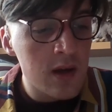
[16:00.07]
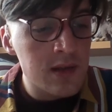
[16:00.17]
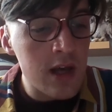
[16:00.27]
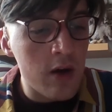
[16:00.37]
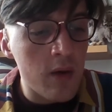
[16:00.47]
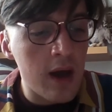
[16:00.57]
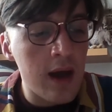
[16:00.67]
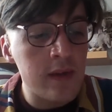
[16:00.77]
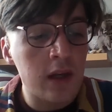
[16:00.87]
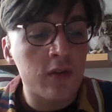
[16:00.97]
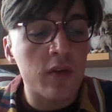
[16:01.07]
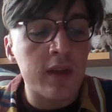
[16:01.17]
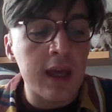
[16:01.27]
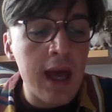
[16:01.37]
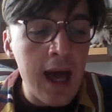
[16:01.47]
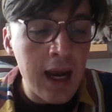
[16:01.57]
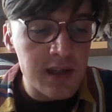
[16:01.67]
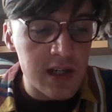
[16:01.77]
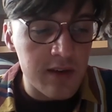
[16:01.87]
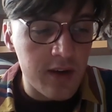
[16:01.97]
So, and then you've got the
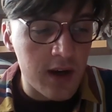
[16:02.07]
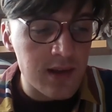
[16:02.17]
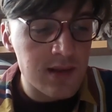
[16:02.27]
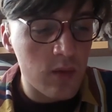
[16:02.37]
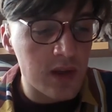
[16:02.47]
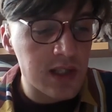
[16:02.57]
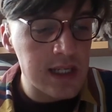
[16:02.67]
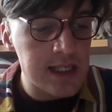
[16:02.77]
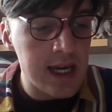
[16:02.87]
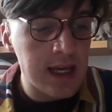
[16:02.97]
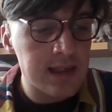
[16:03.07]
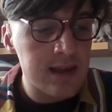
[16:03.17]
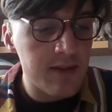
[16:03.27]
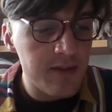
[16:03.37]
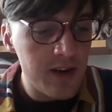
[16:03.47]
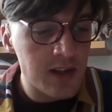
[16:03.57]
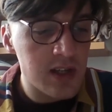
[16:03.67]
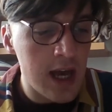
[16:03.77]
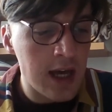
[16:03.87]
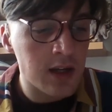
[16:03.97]
allergy advice, which contains fish
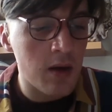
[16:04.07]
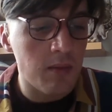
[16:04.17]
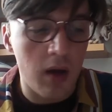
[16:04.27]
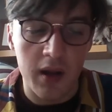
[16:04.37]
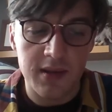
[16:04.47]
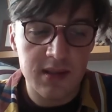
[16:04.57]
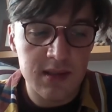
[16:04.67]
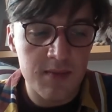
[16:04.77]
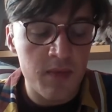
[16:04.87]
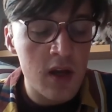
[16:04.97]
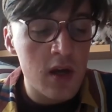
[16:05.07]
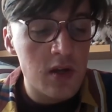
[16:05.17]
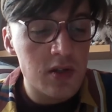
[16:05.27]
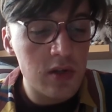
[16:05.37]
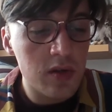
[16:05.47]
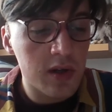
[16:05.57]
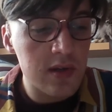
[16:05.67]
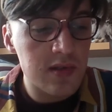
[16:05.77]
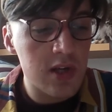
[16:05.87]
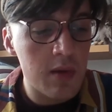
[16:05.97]
and mollusks. Do not
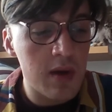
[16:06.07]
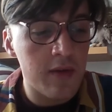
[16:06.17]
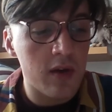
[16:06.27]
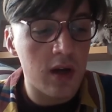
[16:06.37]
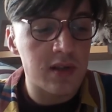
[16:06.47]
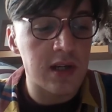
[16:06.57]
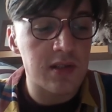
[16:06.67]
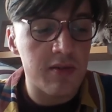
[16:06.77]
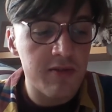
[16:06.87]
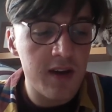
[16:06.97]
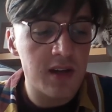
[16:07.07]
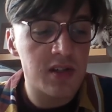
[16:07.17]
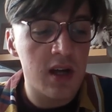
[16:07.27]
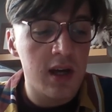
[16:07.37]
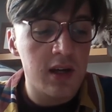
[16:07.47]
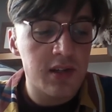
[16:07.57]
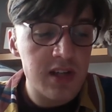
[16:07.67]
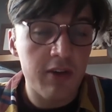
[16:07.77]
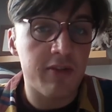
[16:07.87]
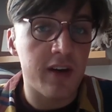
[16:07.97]
consume if you're allergic to fish,
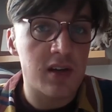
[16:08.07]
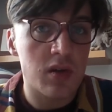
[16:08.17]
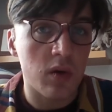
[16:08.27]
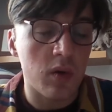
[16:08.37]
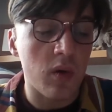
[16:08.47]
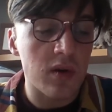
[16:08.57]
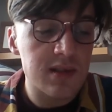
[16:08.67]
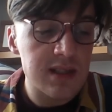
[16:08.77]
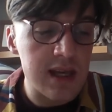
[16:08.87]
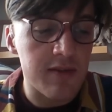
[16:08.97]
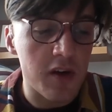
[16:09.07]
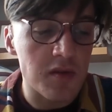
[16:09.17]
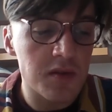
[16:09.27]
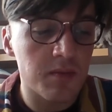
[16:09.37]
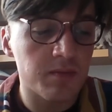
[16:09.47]
shellfish, or seafood.